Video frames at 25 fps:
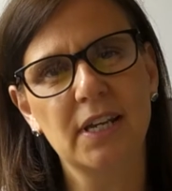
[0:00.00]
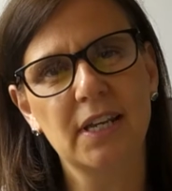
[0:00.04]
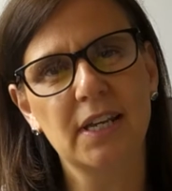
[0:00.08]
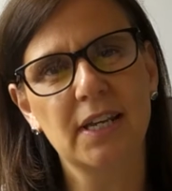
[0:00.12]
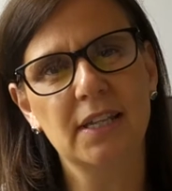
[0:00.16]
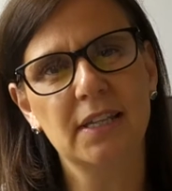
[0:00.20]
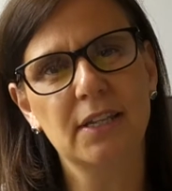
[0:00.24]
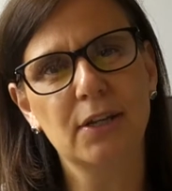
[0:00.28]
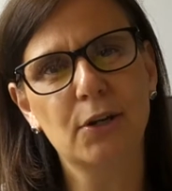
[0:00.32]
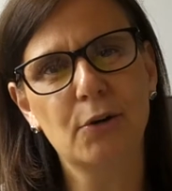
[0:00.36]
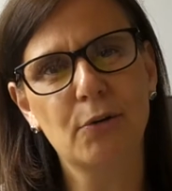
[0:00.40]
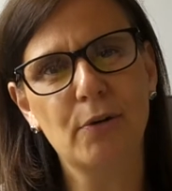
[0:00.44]
it
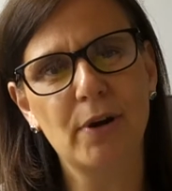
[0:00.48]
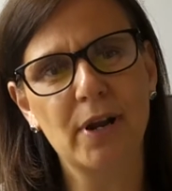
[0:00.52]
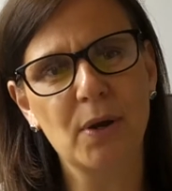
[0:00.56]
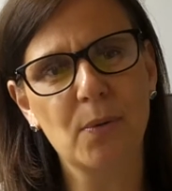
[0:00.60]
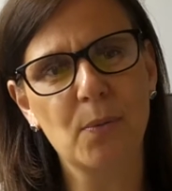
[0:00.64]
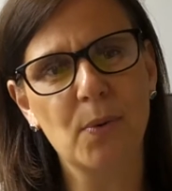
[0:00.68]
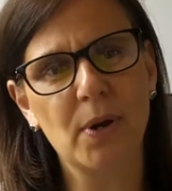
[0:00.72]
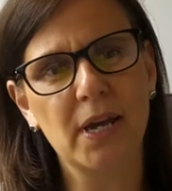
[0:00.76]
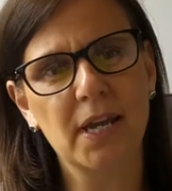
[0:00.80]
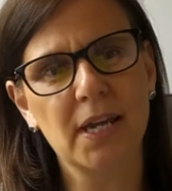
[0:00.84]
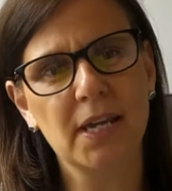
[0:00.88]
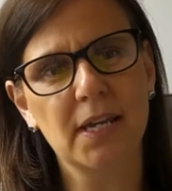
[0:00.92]
in the correct
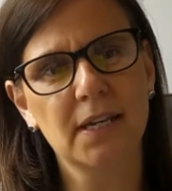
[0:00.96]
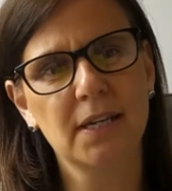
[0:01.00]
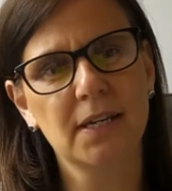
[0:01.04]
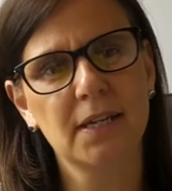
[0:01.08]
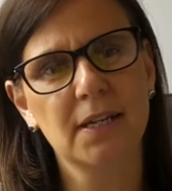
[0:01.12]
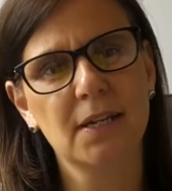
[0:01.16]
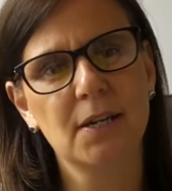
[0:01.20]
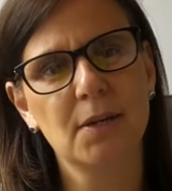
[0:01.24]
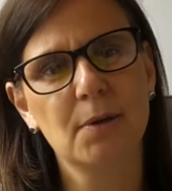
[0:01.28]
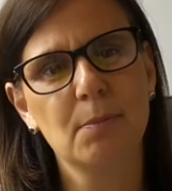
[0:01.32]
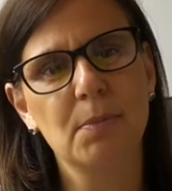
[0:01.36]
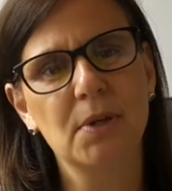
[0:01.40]
way
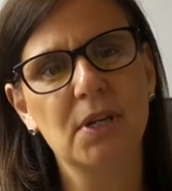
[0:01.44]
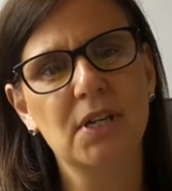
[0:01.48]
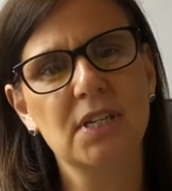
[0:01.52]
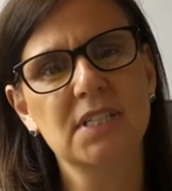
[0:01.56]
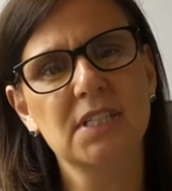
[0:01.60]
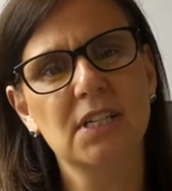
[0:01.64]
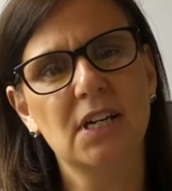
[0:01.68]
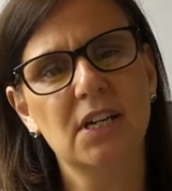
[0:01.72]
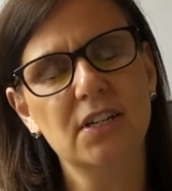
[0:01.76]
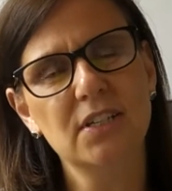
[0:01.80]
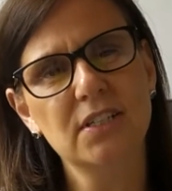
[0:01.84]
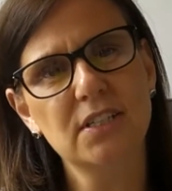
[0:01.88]

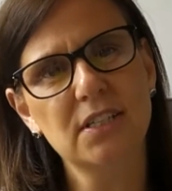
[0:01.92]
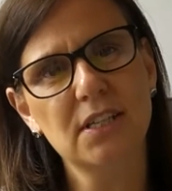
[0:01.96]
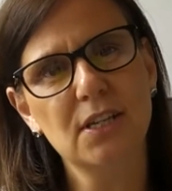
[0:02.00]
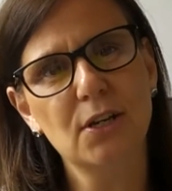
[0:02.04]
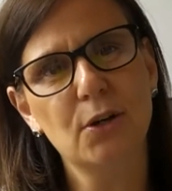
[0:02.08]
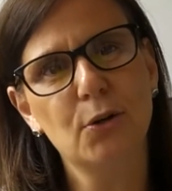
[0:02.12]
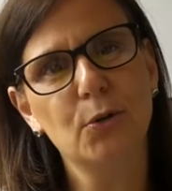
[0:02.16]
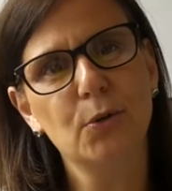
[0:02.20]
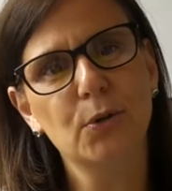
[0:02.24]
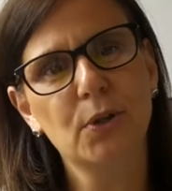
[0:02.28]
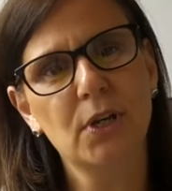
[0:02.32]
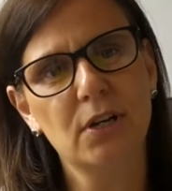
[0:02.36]
because under the
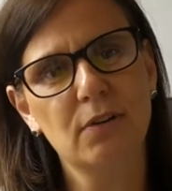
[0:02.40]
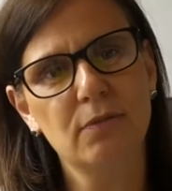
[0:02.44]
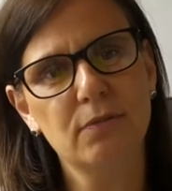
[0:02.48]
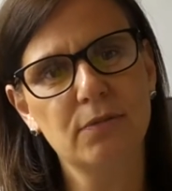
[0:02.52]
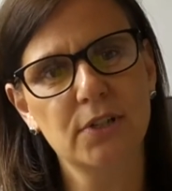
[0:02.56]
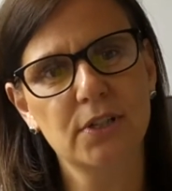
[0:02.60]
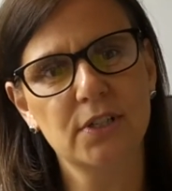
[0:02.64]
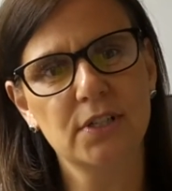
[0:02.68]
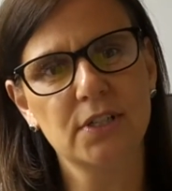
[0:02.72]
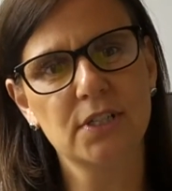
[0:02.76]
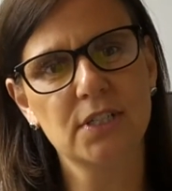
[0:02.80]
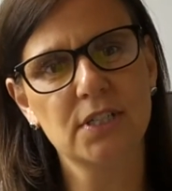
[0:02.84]
old
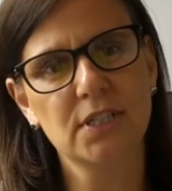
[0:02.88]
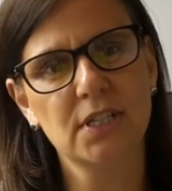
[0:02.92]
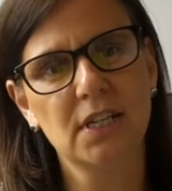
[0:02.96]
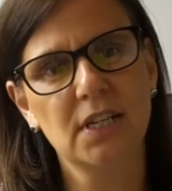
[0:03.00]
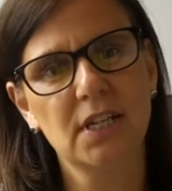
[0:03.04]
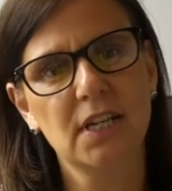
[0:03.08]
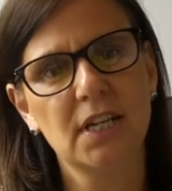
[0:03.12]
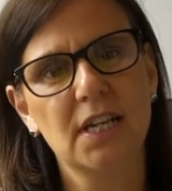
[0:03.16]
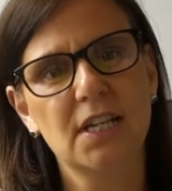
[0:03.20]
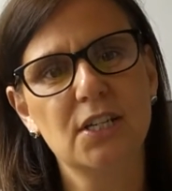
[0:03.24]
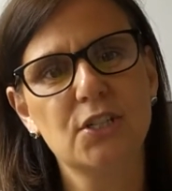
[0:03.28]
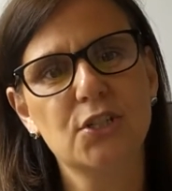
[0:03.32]
covenant,
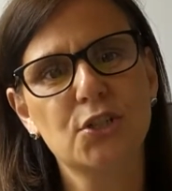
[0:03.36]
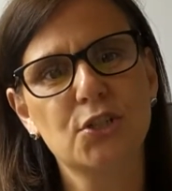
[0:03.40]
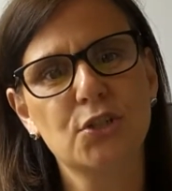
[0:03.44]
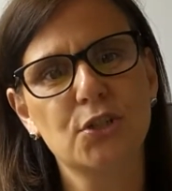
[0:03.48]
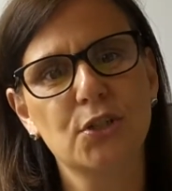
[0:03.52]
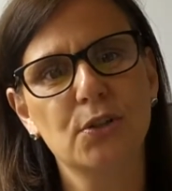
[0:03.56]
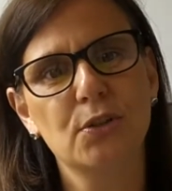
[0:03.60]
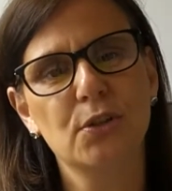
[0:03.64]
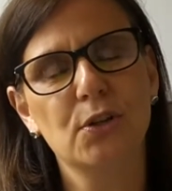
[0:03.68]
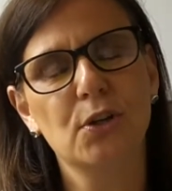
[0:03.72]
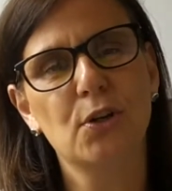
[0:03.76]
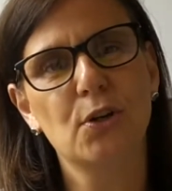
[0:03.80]
it's
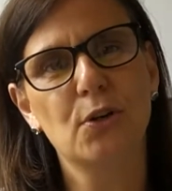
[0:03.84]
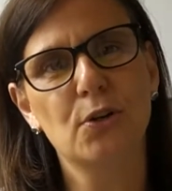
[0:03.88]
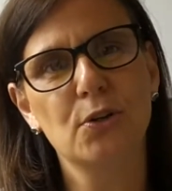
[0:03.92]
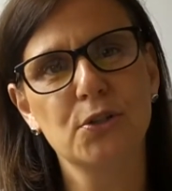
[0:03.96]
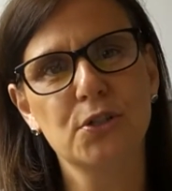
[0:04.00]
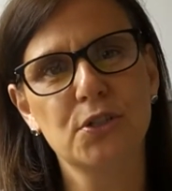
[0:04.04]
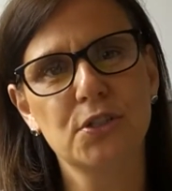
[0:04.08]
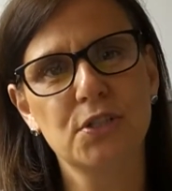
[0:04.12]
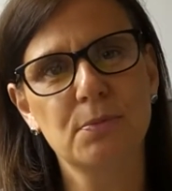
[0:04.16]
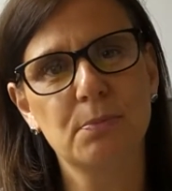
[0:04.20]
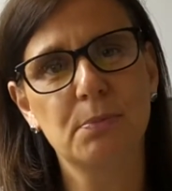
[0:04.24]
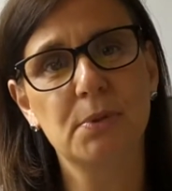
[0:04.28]
true that
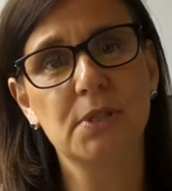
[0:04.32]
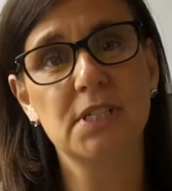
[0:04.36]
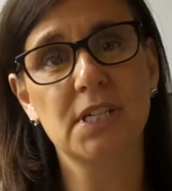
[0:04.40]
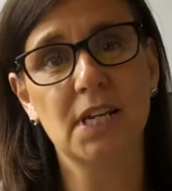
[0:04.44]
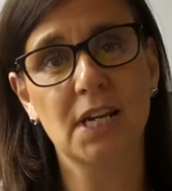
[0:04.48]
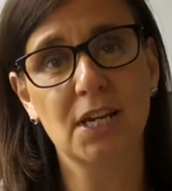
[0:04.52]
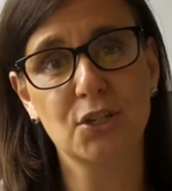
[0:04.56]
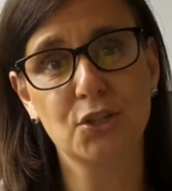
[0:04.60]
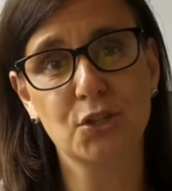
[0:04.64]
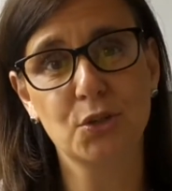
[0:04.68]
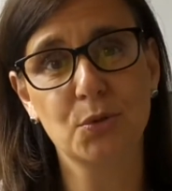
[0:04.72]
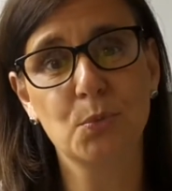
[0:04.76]
God's
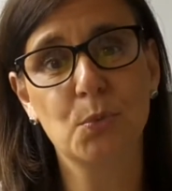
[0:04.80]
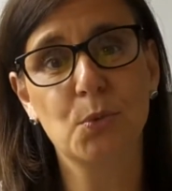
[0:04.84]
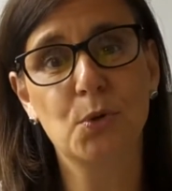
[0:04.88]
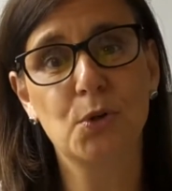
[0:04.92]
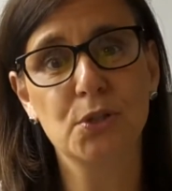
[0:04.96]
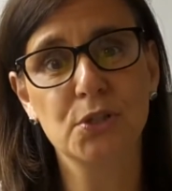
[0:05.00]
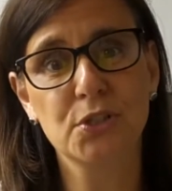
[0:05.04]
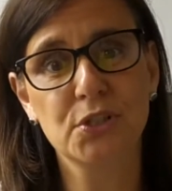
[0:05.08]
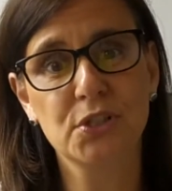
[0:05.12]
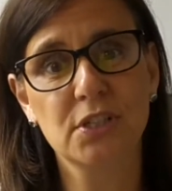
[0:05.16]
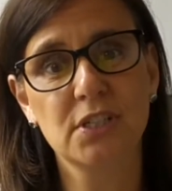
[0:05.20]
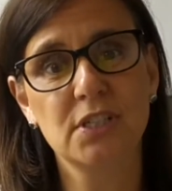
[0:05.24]
protection
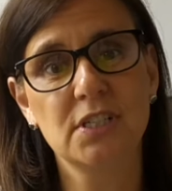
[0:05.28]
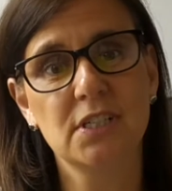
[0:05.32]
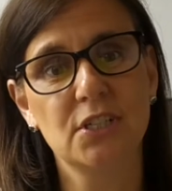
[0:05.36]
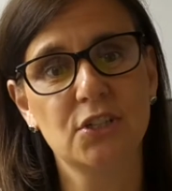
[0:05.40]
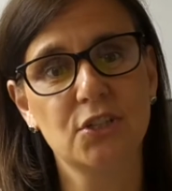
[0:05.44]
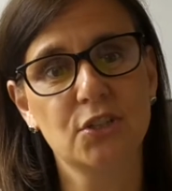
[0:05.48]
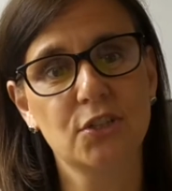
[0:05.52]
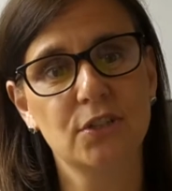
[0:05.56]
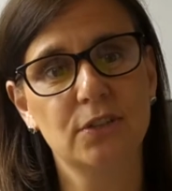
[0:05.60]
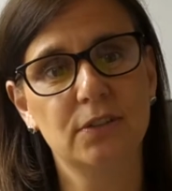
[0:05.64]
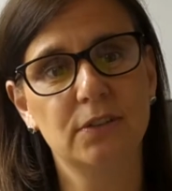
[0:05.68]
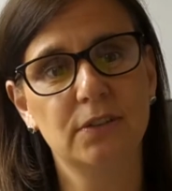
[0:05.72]
was
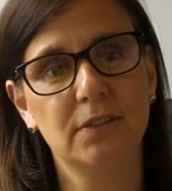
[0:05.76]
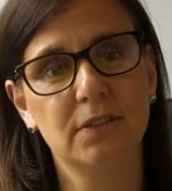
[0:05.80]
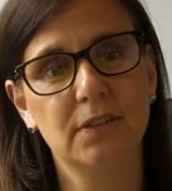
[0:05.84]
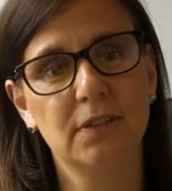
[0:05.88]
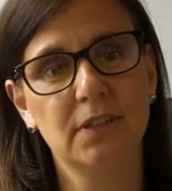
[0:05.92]
conditional.